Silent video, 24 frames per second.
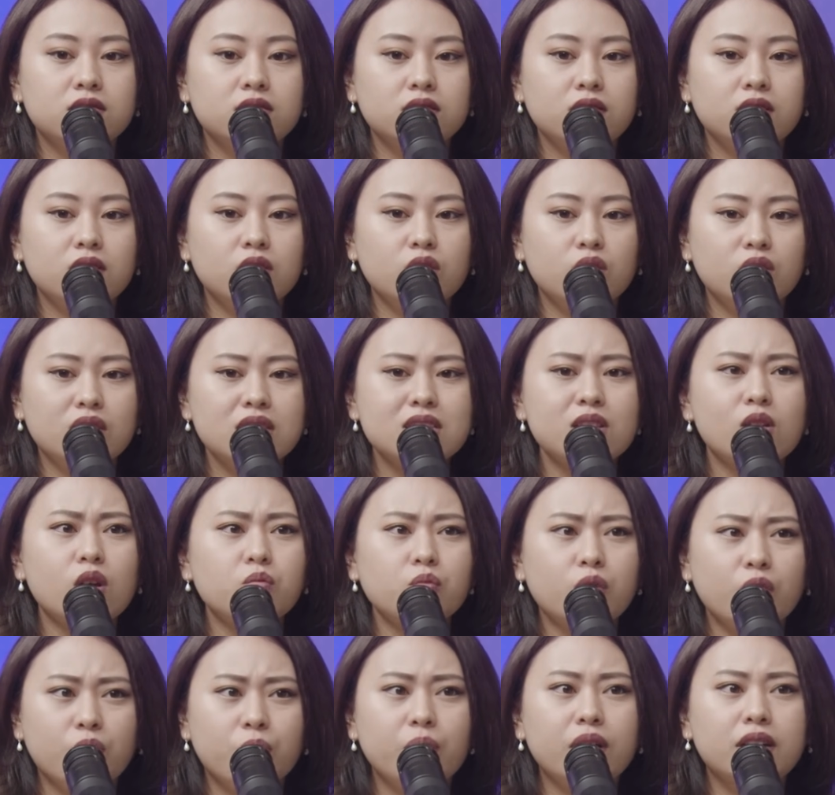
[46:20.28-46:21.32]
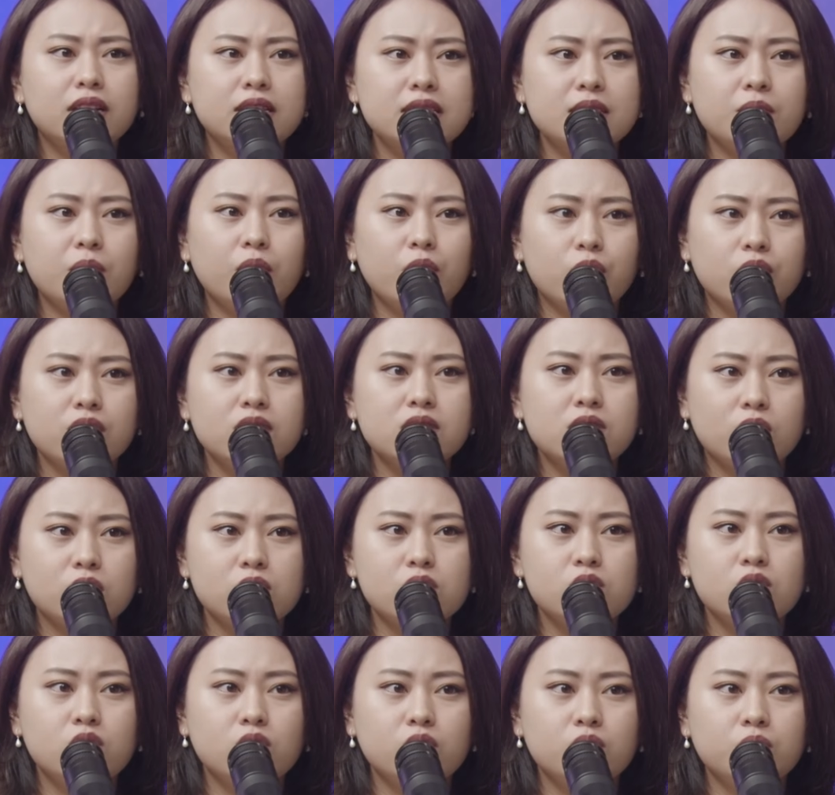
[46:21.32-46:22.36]
there's a lot more awareness about this
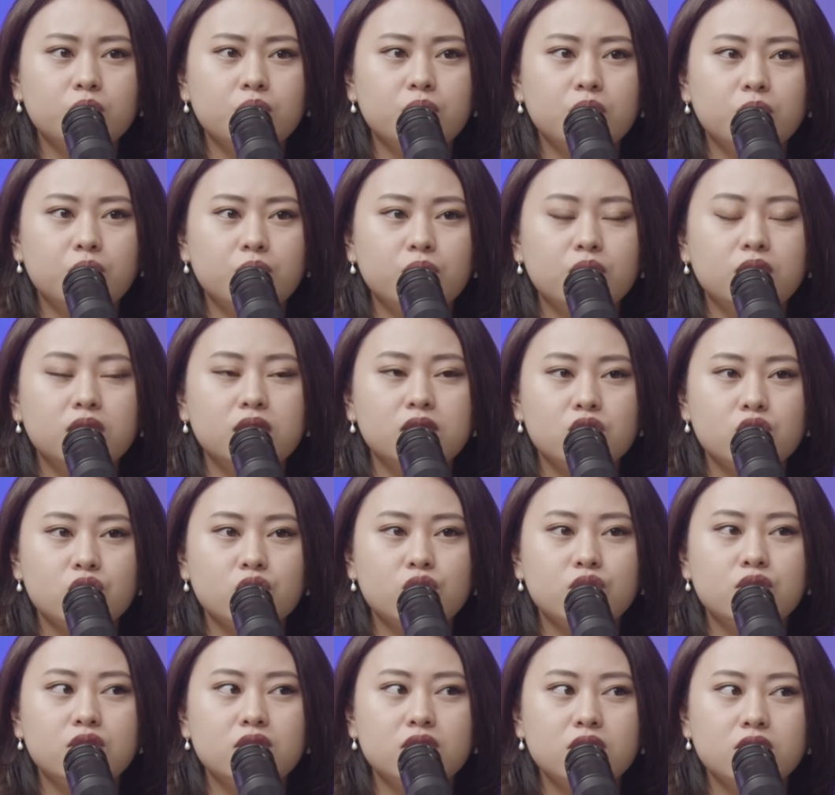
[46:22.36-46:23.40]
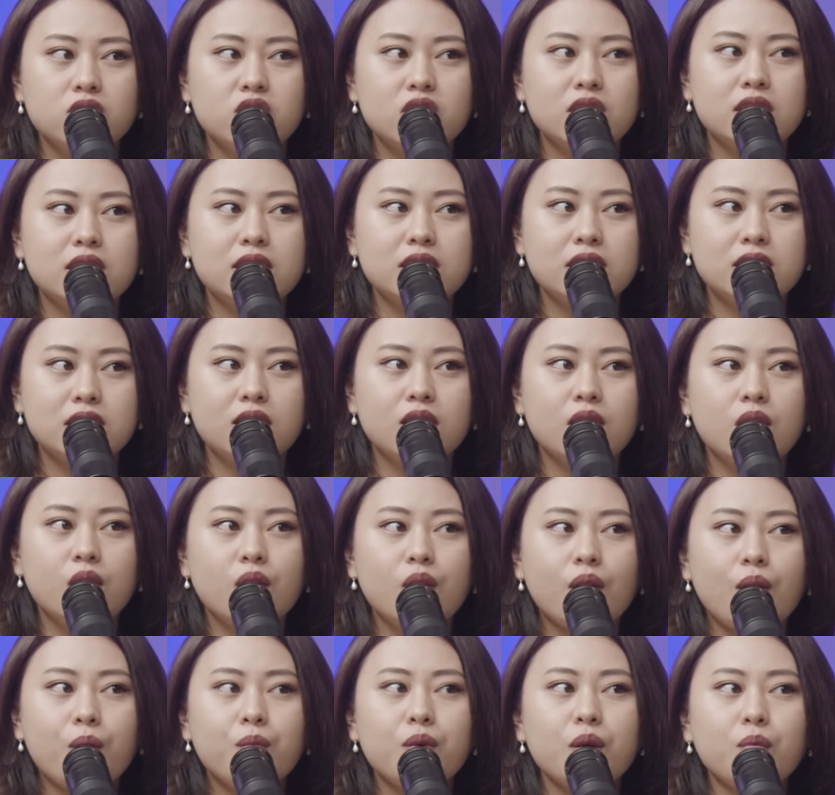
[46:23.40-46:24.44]
also. People should just
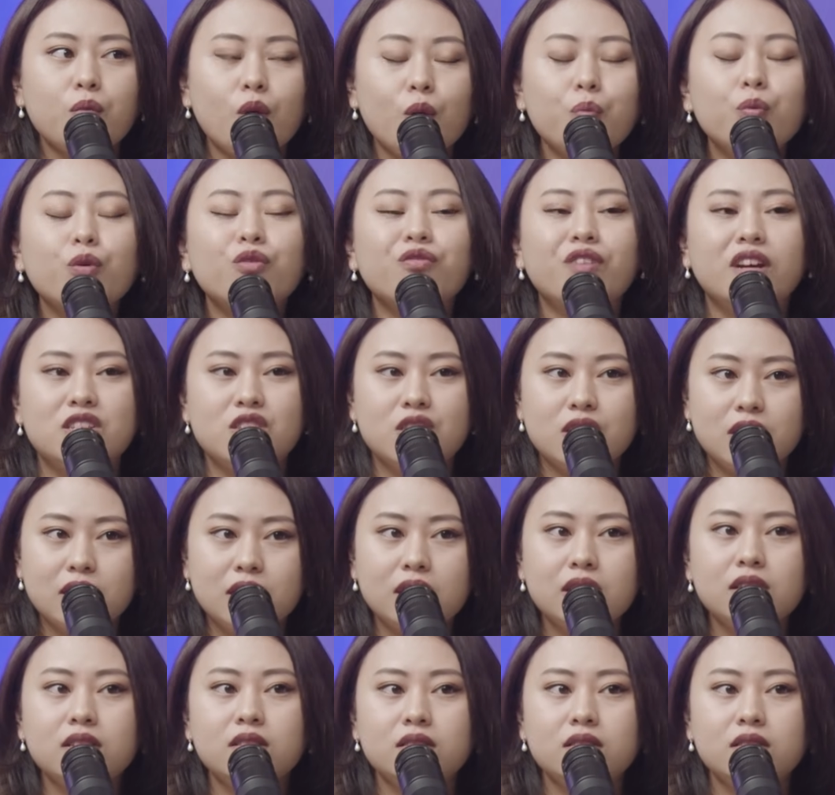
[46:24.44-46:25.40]
be more professional